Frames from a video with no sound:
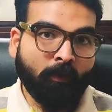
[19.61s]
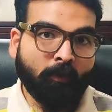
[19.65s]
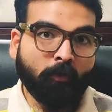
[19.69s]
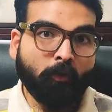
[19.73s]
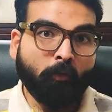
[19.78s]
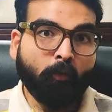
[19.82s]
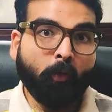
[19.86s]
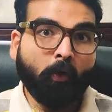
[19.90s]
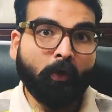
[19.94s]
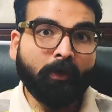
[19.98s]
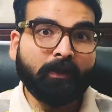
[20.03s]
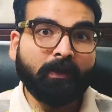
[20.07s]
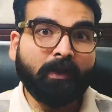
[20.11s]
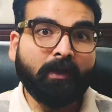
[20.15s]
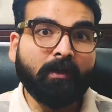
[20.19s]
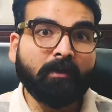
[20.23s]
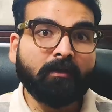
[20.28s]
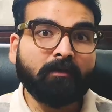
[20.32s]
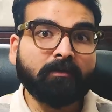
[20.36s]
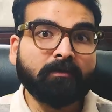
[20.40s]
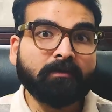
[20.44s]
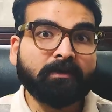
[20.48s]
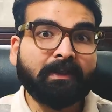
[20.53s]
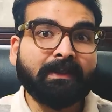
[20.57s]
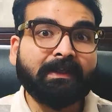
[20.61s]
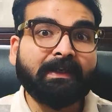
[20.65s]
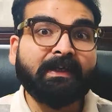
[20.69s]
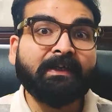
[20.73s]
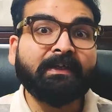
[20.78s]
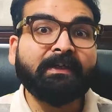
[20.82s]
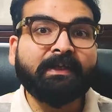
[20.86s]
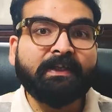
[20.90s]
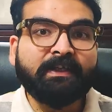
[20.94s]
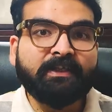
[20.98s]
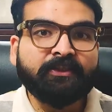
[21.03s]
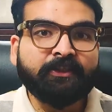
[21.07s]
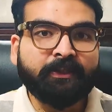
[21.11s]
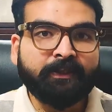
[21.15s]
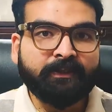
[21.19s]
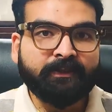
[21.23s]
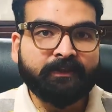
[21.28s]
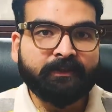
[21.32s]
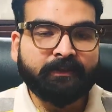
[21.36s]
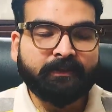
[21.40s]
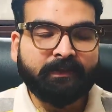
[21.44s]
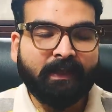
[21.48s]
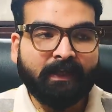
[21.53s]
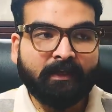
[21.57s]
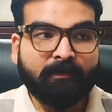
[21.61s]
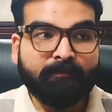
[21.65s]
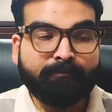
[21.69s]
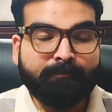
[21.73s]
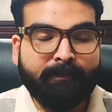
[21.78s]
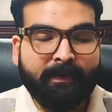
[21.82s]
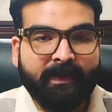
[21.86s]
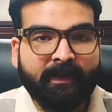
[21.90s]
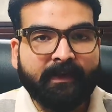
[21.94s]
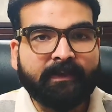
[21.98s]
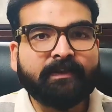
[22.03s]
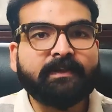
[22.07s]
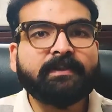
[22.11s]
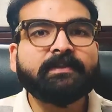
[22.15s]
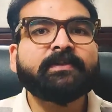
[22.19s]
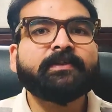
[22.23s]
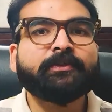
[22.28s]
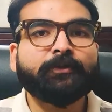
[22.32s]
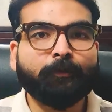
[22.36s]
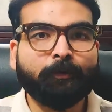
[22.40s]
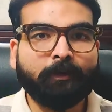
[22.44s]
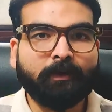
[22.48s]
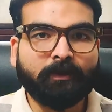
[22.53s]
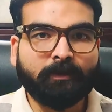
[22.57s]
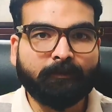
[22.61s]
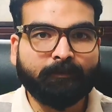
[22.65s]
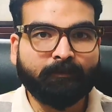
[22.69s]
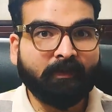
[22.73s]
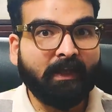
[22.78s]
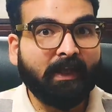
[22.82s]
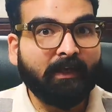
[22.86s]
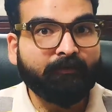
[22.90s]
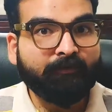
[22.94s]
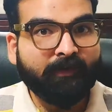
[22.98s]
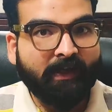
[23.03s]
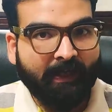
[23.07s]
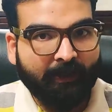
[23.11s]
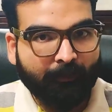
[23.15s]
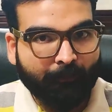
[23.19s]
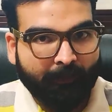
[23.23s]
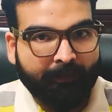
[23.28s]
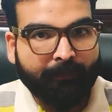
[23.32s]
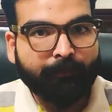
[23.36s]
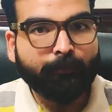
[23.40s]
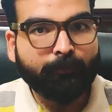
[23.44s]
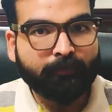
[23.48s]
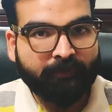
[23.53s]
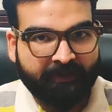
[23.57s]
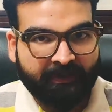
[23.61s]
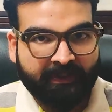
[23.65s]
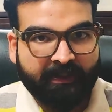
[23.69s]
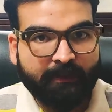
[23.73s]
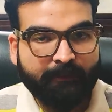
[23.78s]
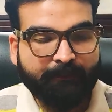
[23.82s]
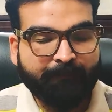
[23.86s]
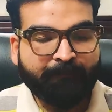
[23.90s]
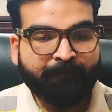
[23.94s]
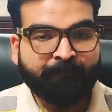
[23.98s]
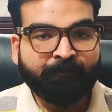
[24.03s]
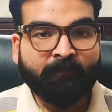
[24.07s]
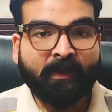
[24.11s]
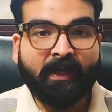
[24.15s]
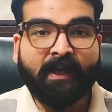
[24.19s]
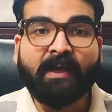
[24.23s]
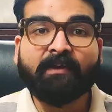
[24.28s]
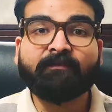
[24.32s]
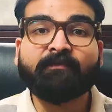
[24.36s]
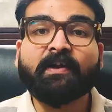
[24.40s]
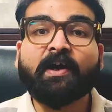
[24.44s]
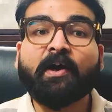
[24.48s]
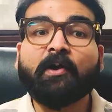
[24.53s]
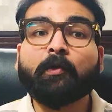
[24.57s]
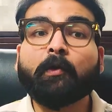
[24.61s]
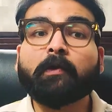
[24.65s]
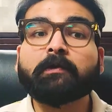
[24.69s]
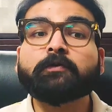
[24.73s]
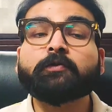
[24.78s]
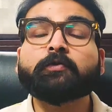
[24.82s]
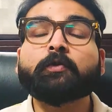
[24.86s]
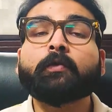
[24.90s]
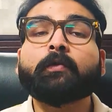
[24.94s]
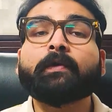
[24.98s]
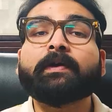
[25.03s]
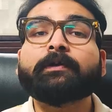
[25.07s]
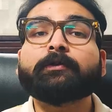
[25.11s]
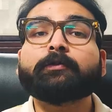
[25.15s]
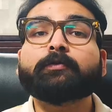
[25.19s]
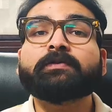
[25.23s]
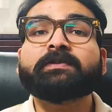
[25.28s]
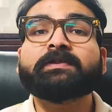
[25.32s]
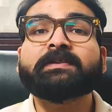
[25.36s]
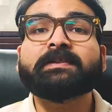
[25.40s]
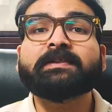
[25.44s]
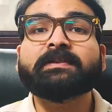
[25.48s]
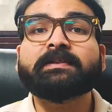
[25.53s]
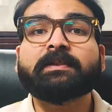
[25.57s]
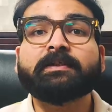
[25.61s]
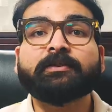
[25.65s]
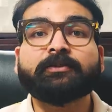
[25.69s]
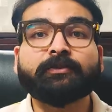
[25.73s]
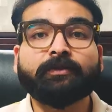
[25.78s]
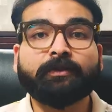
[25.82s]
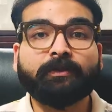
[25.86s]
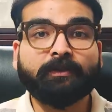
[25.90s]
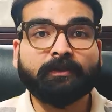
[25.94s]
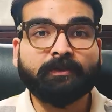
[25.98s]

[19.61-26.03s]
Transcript: So what are the conditions that make this yoga that we are going to see, and we are also going to see the